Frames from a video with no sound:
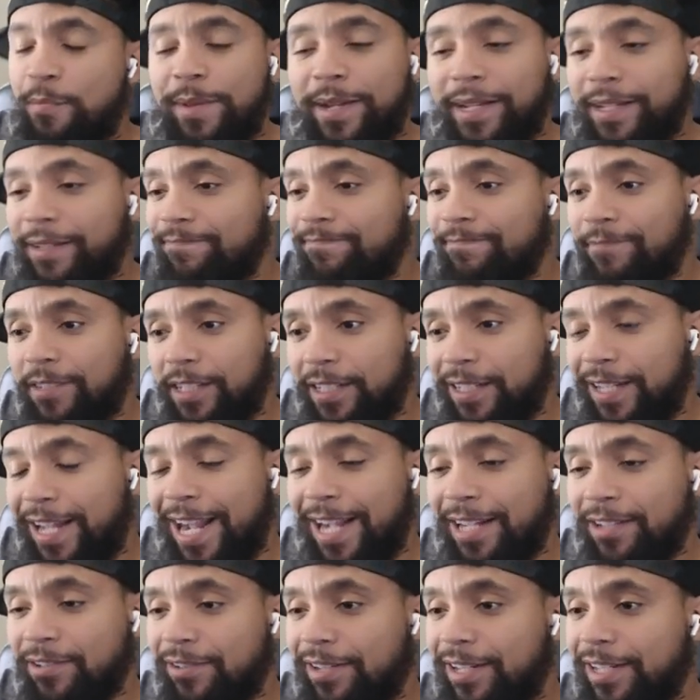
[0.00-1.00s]
me couldn't
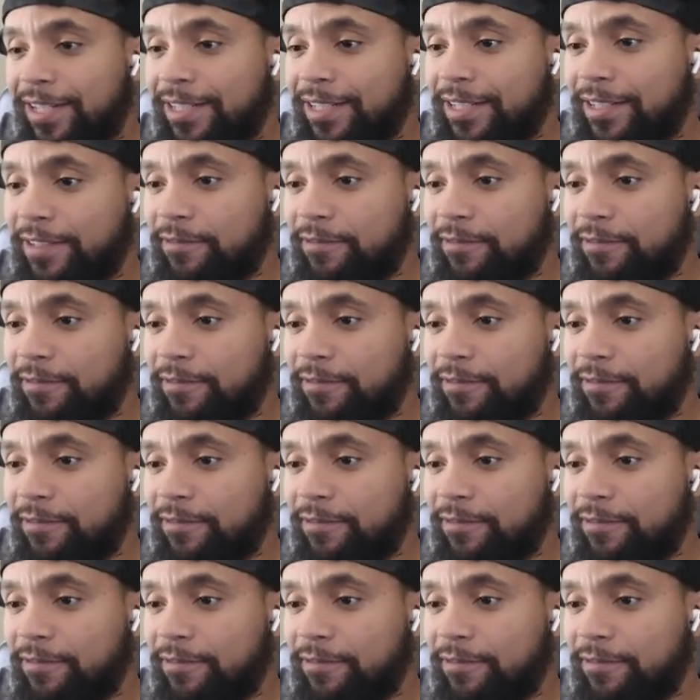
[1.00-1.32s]
handle this.